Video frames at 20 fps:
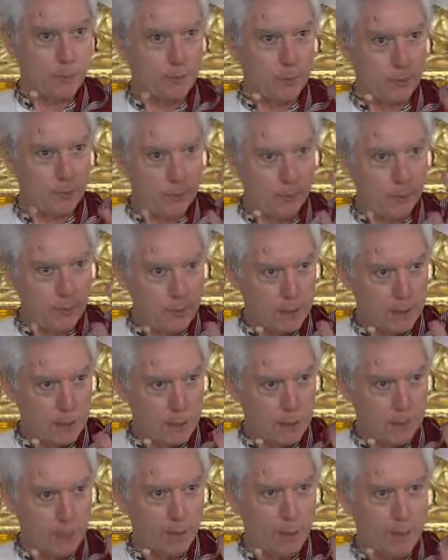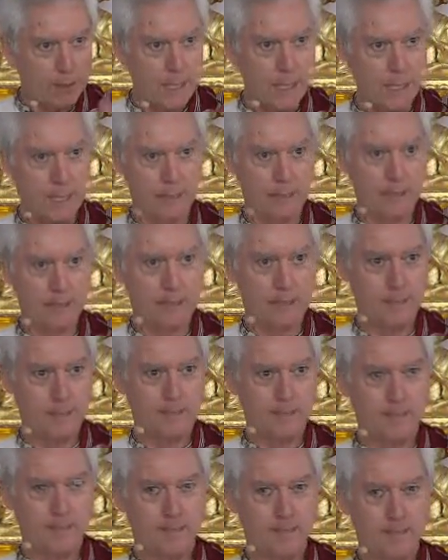to be able to look into Trump's eyes.
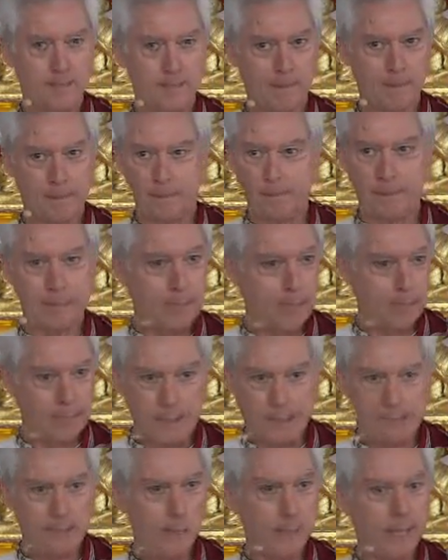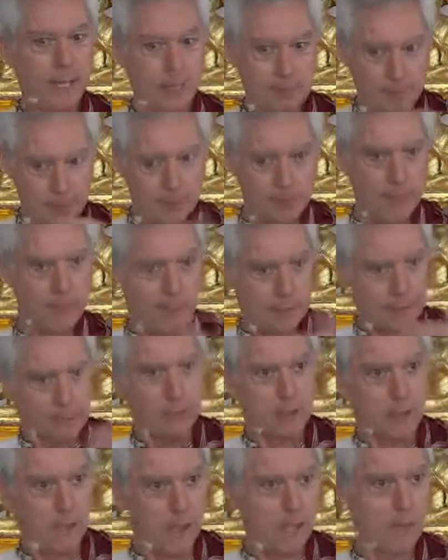I'm not saying he's an evil man, I'm just saying
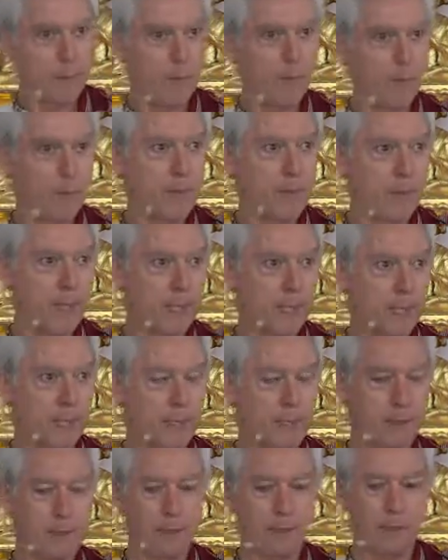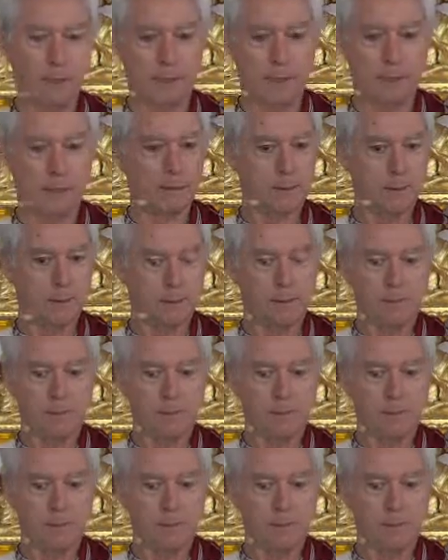this is a lot of opinion in America.